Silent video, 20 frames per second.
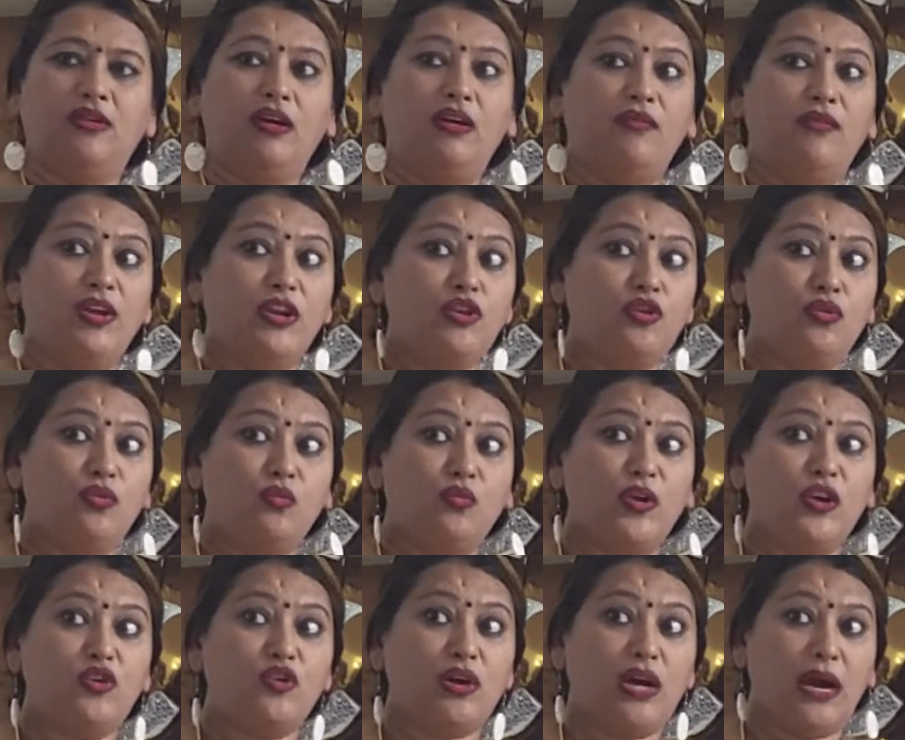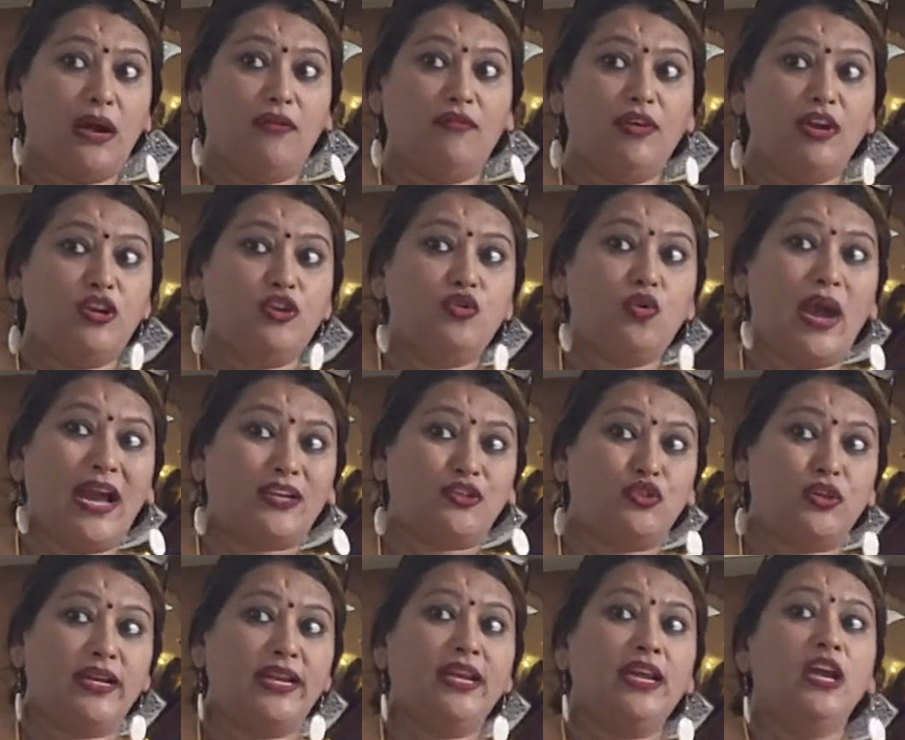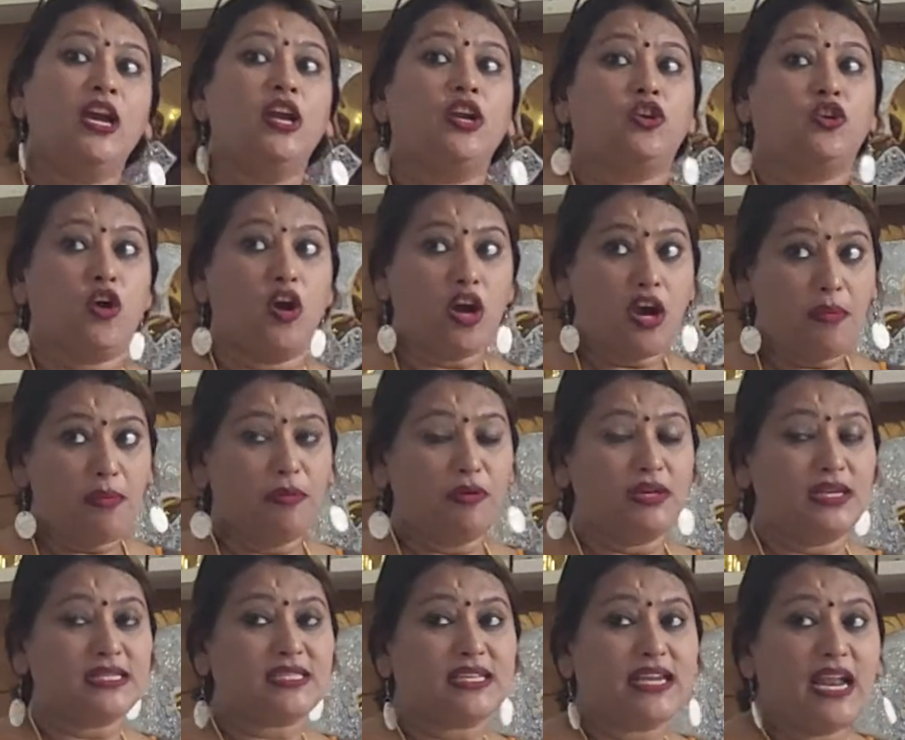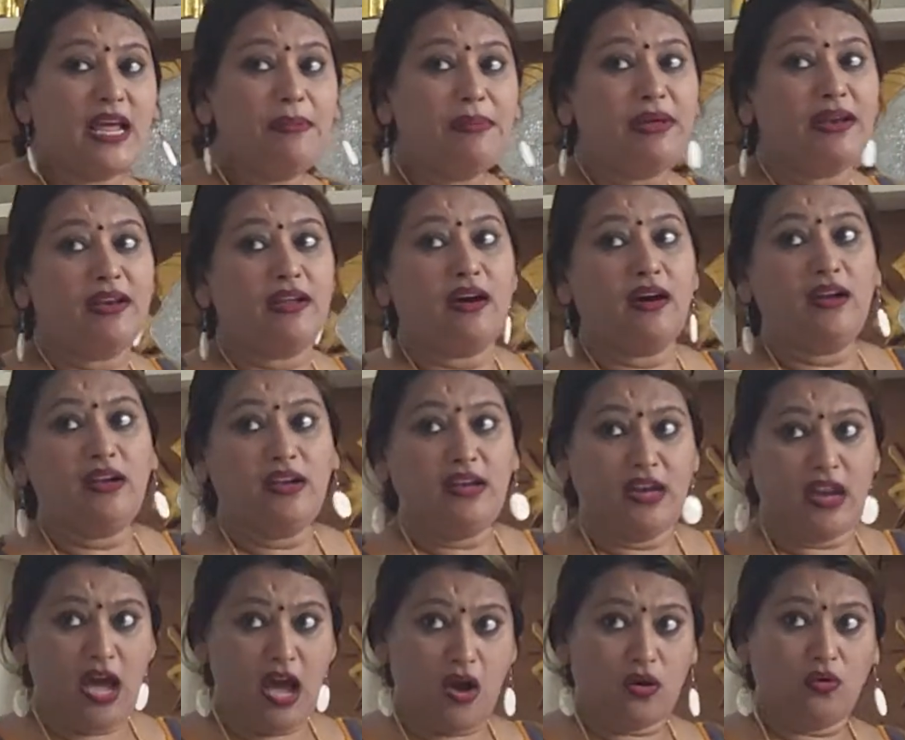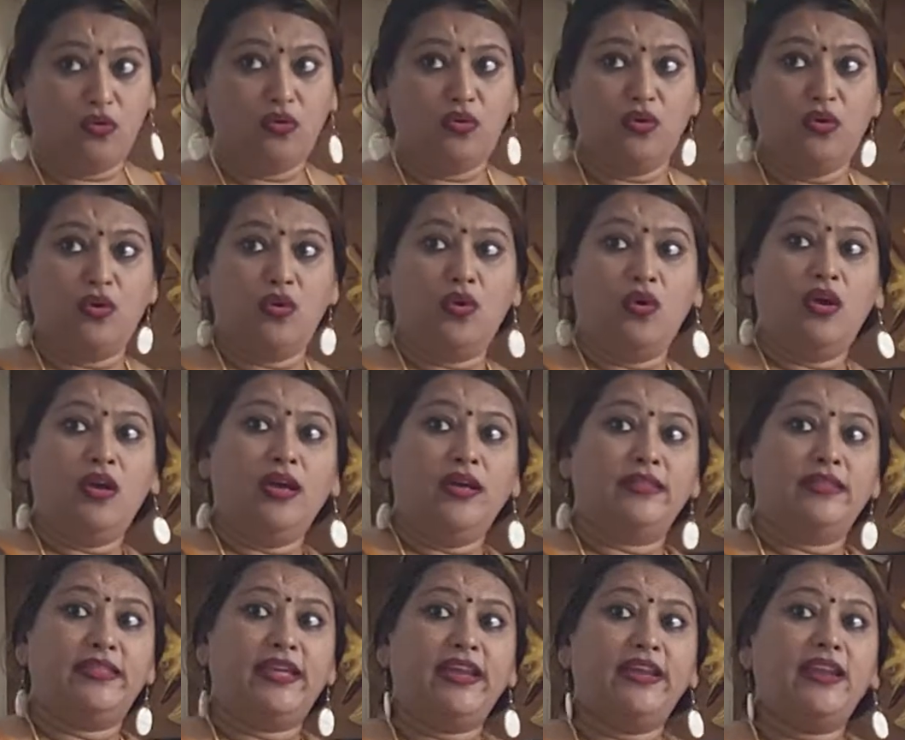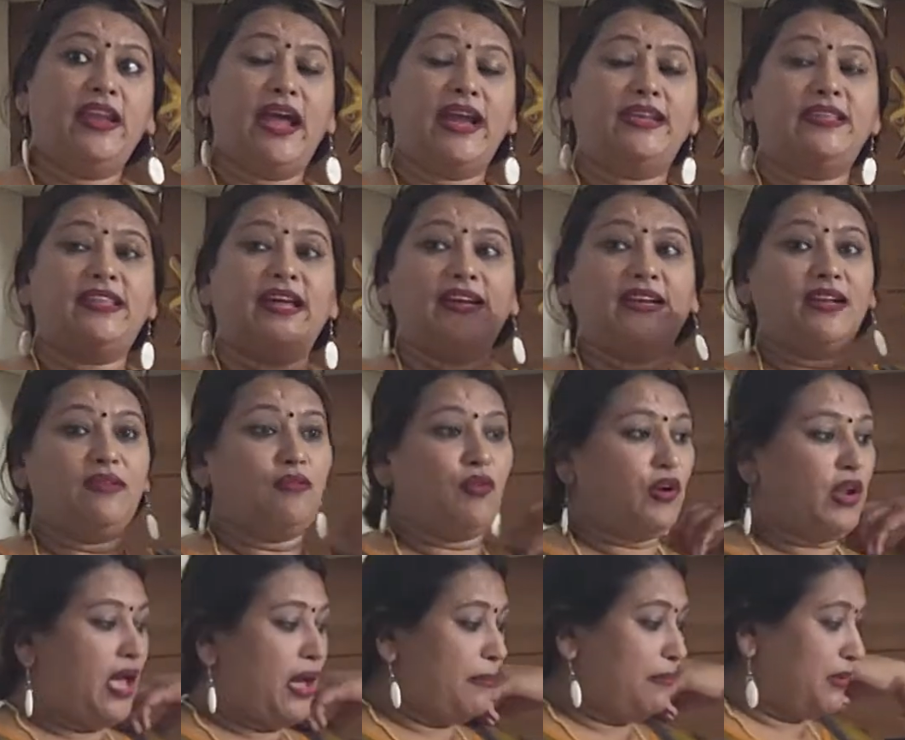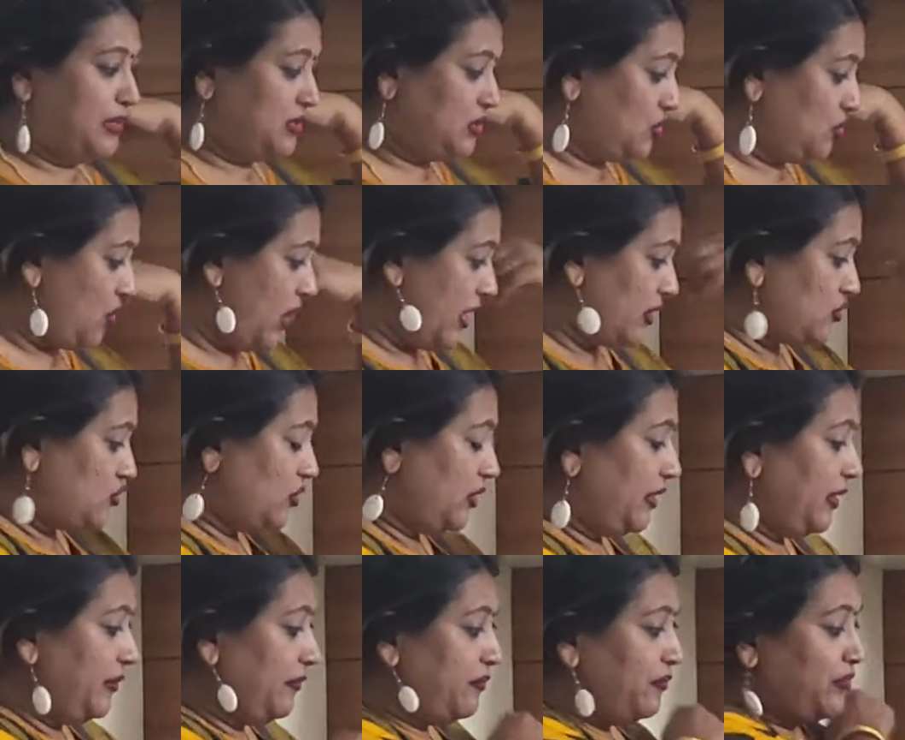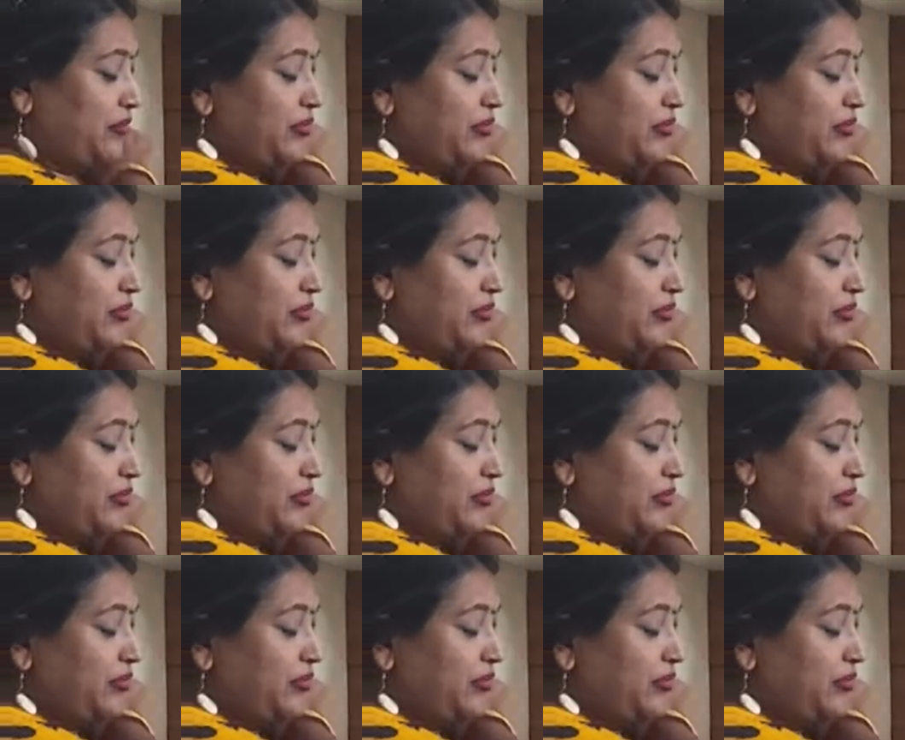when you actually talk about describe a noun, then at that time what happens? You actually